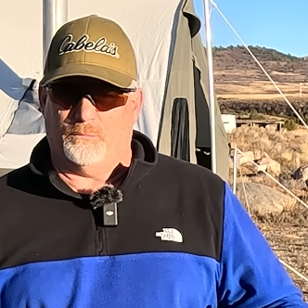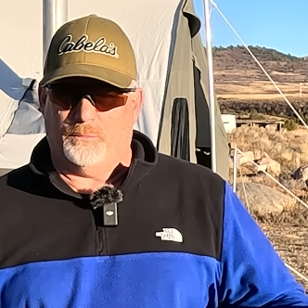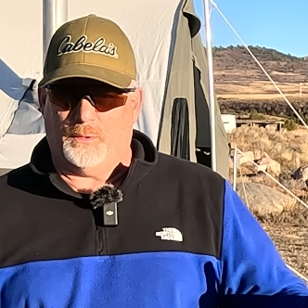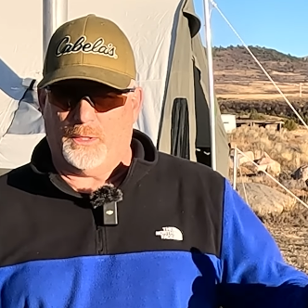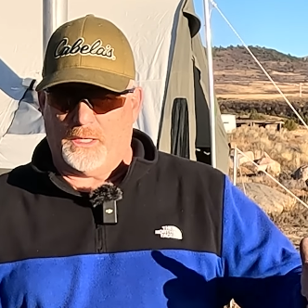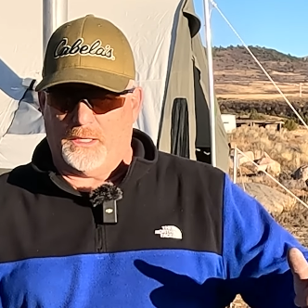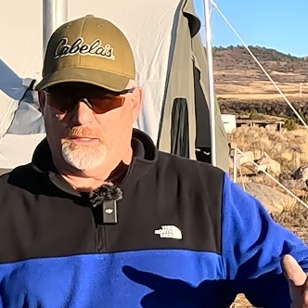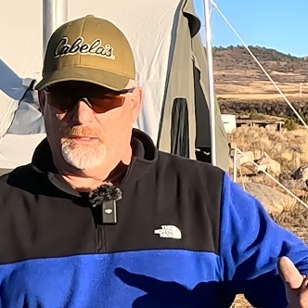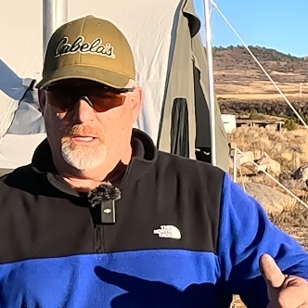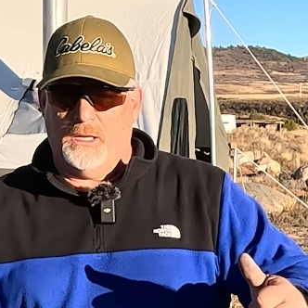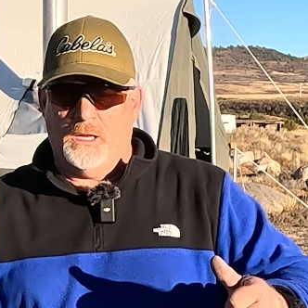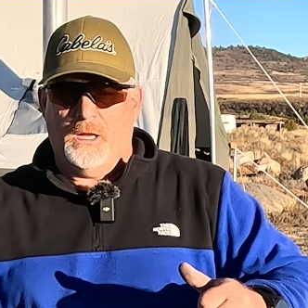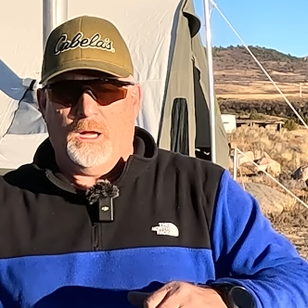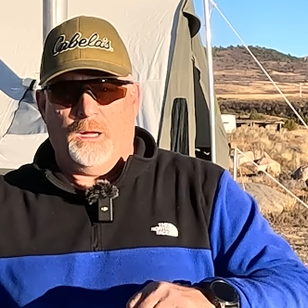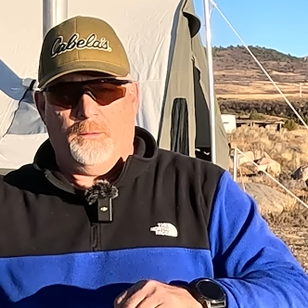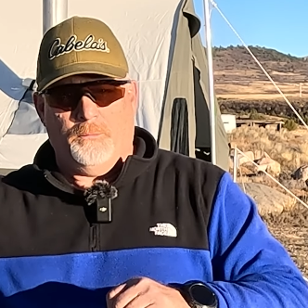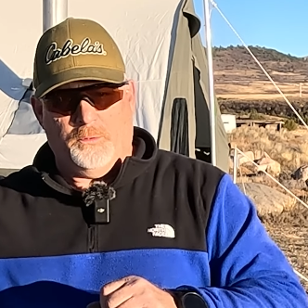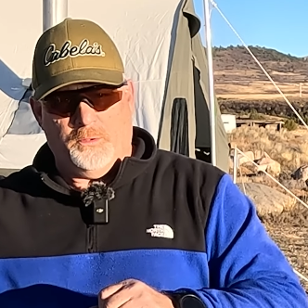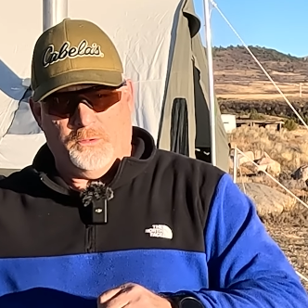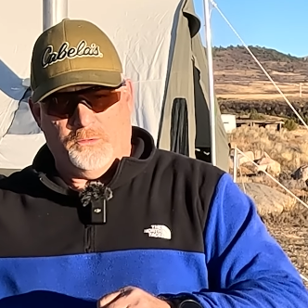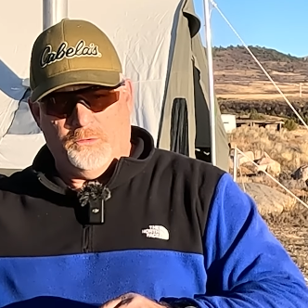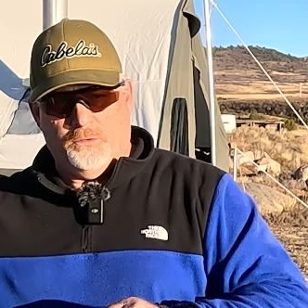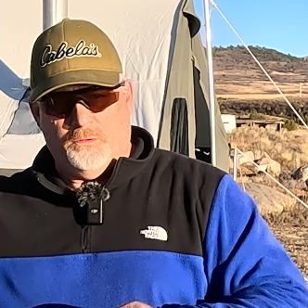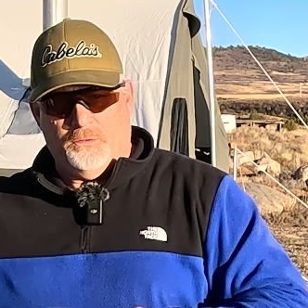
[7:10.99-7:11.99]
But I'm
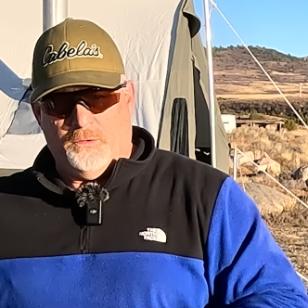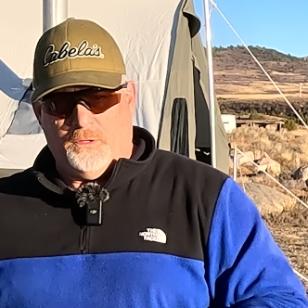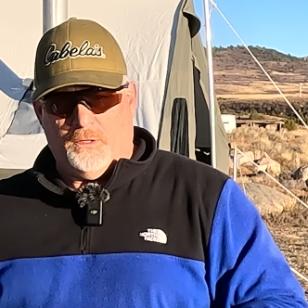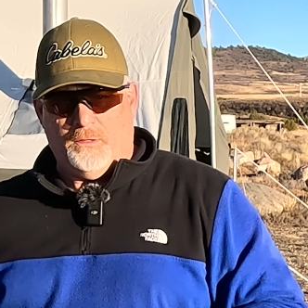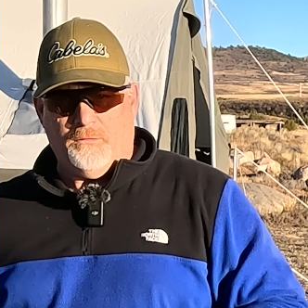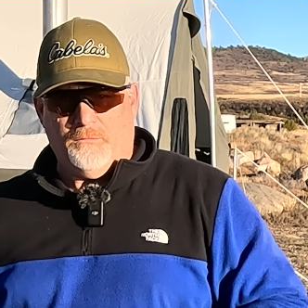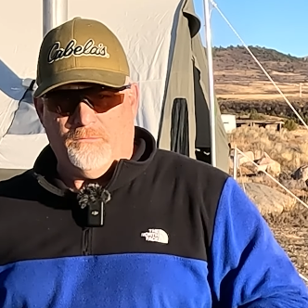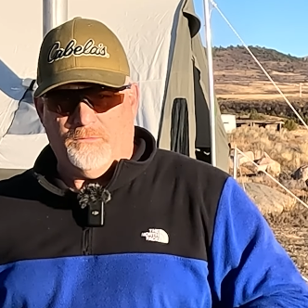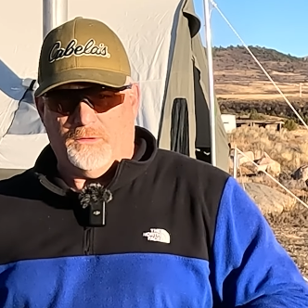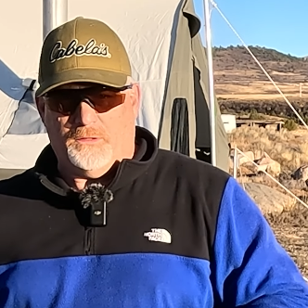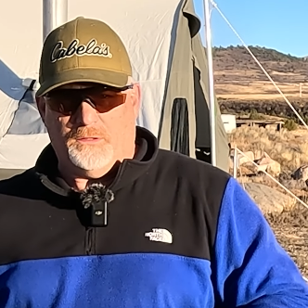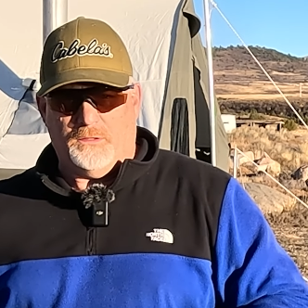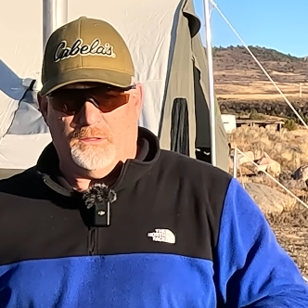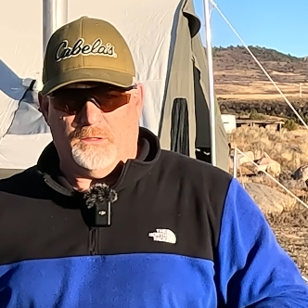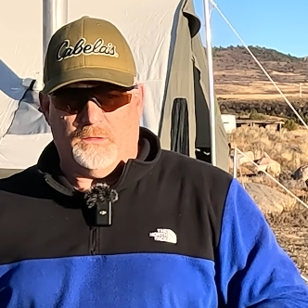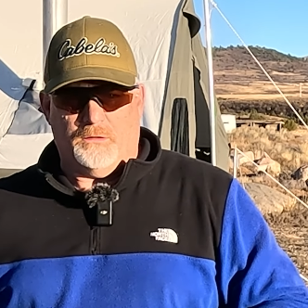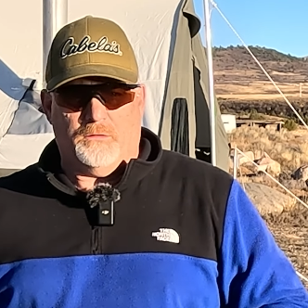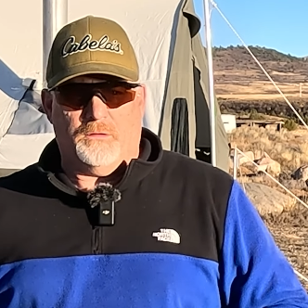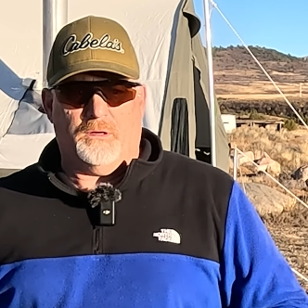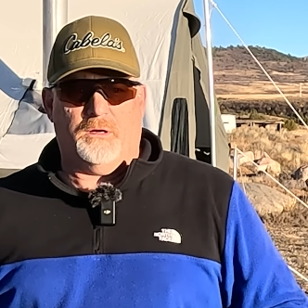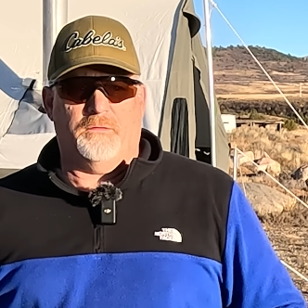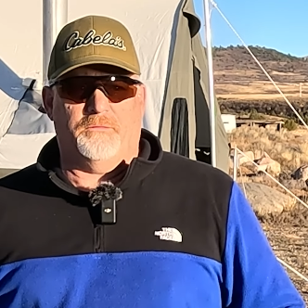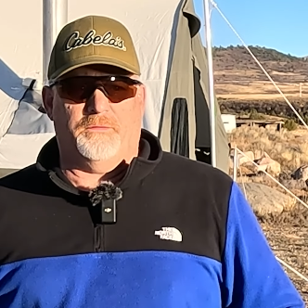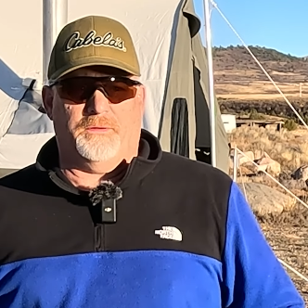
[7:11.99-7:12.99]
going to do another
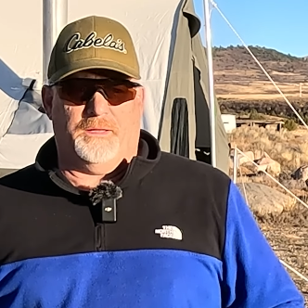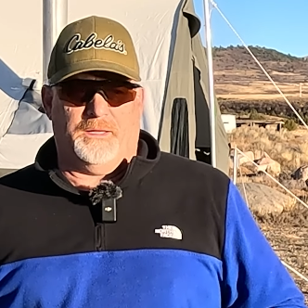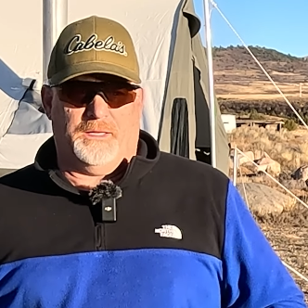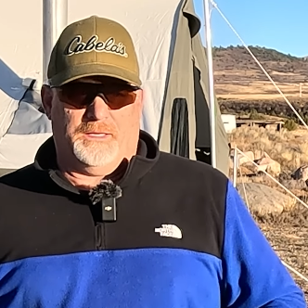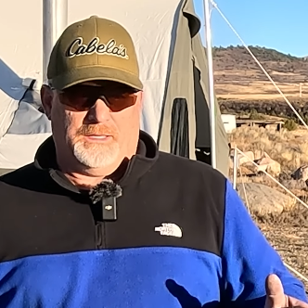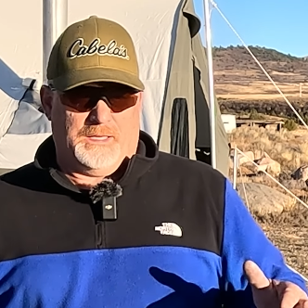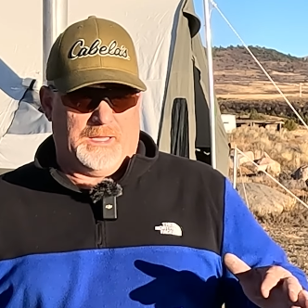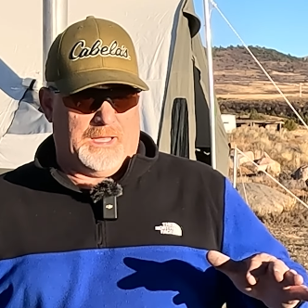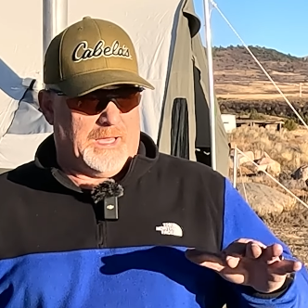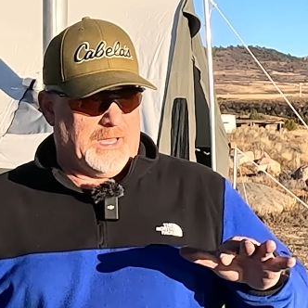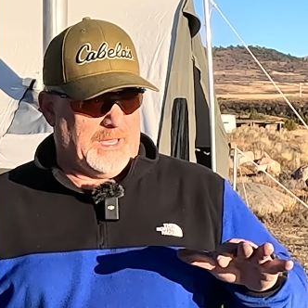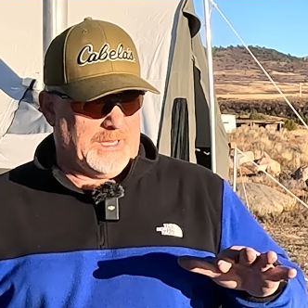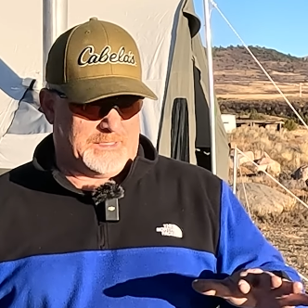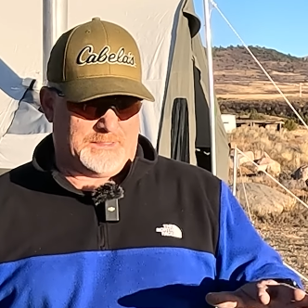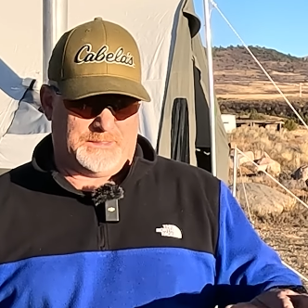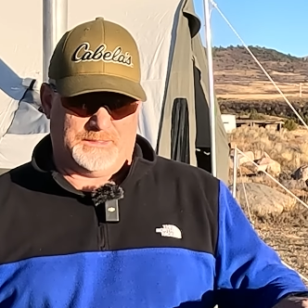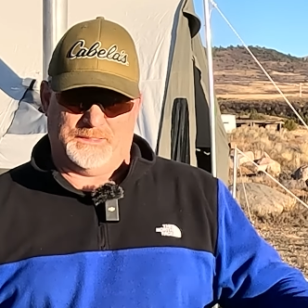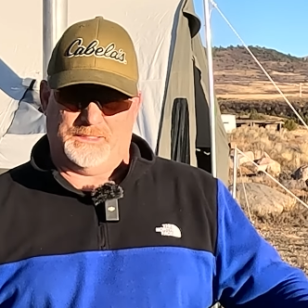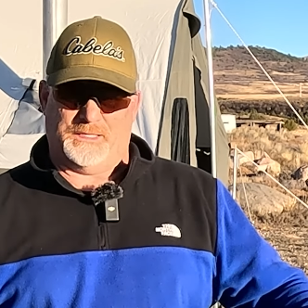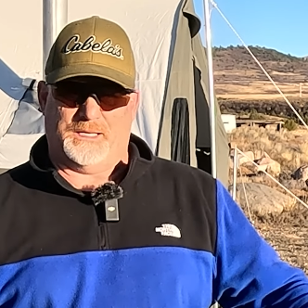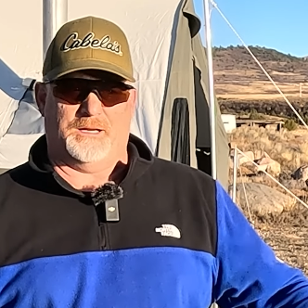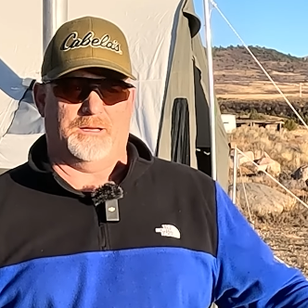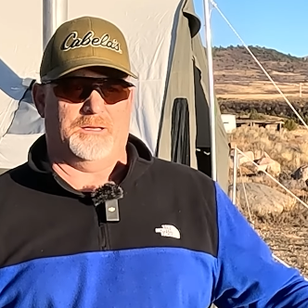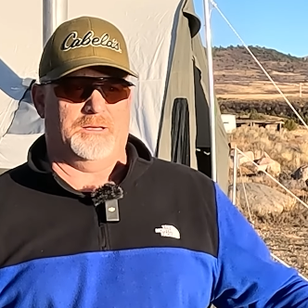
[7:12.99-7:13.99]
video of
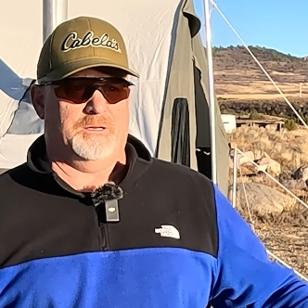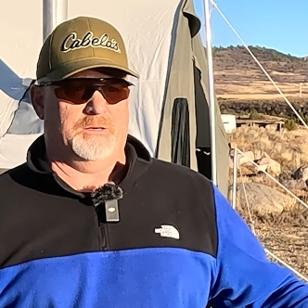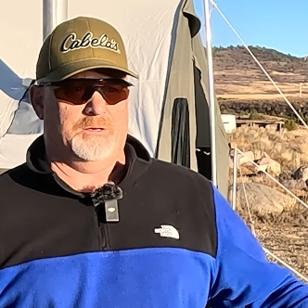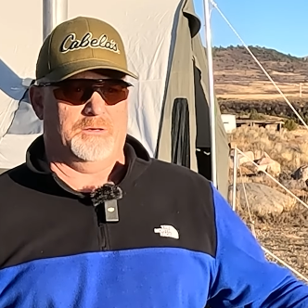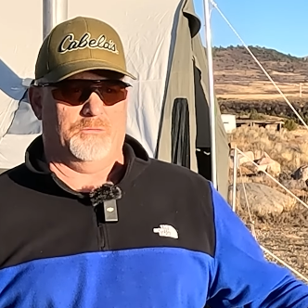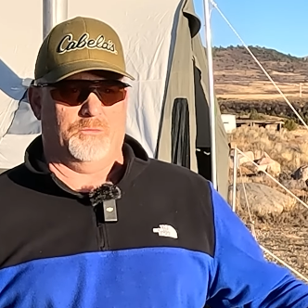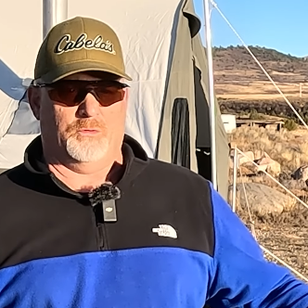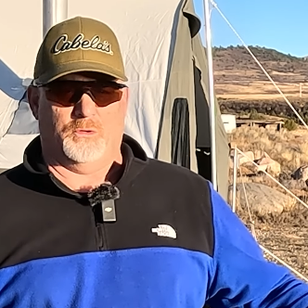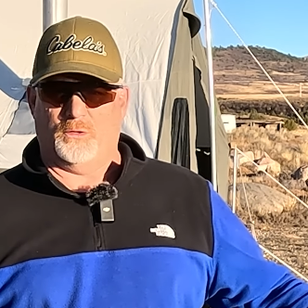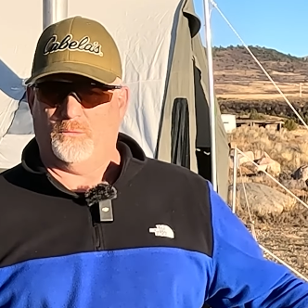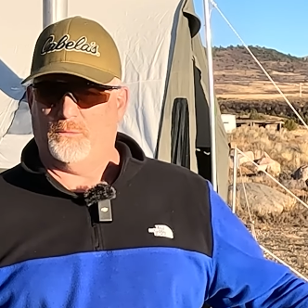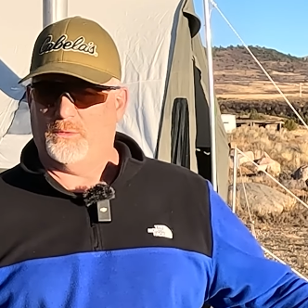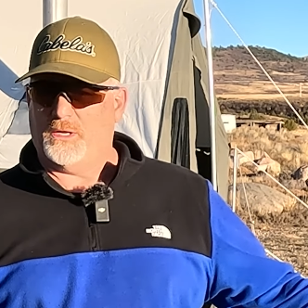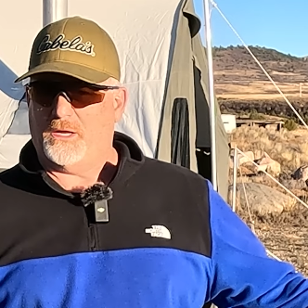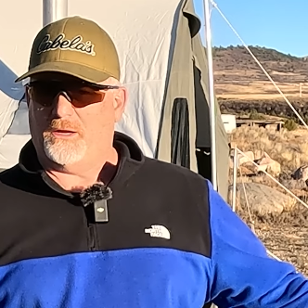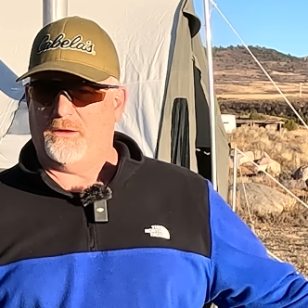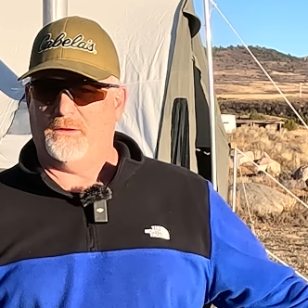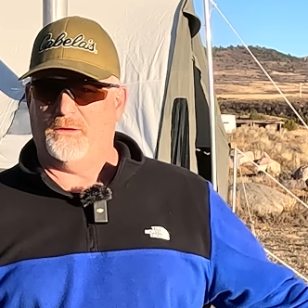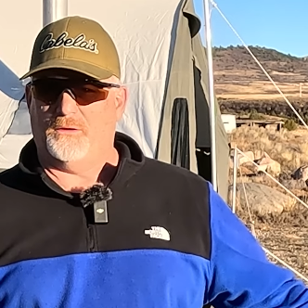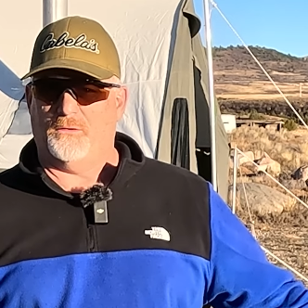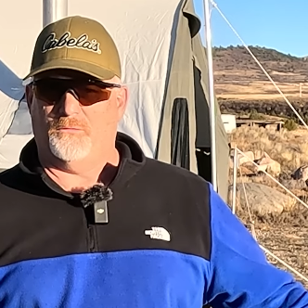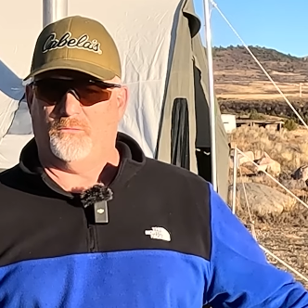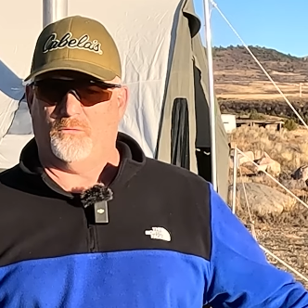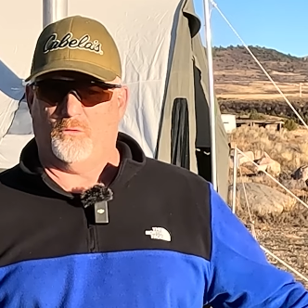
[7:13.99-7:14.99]
actually out here. We're going to be
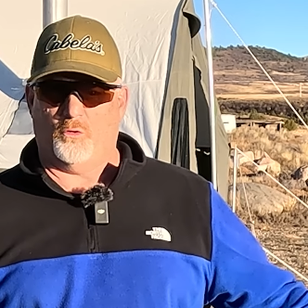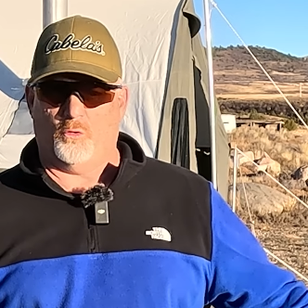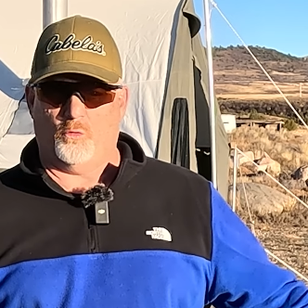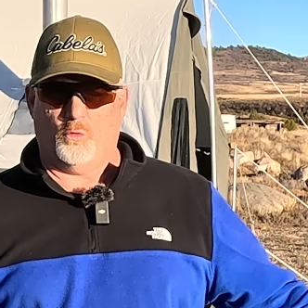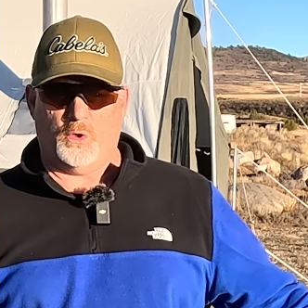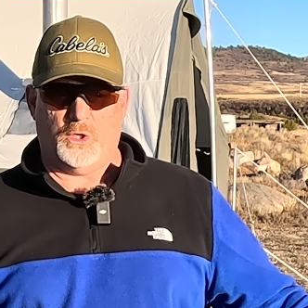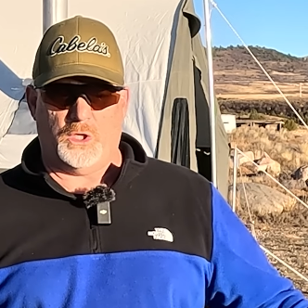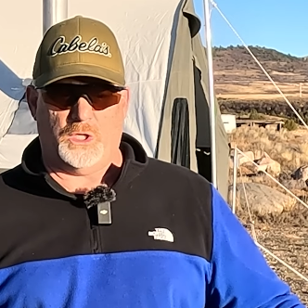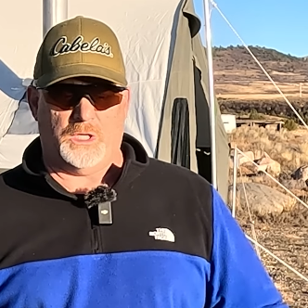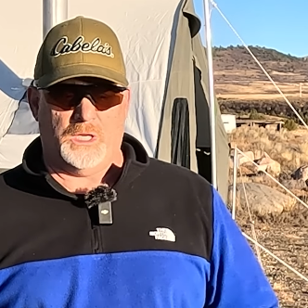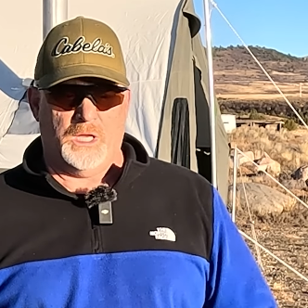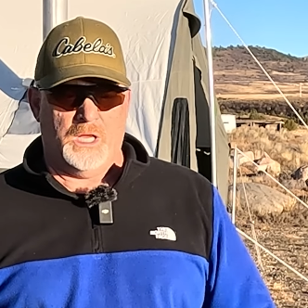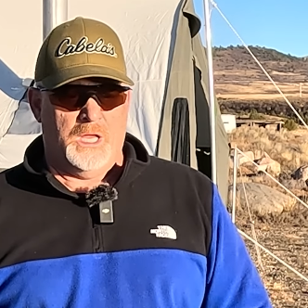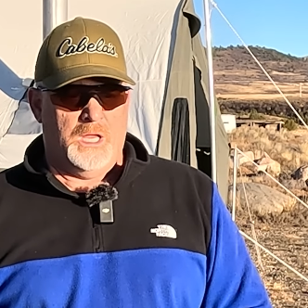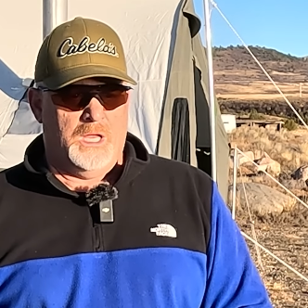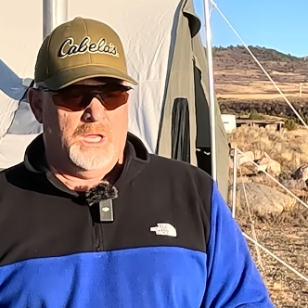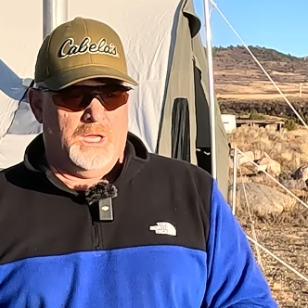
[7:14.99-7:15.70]
out here for a week.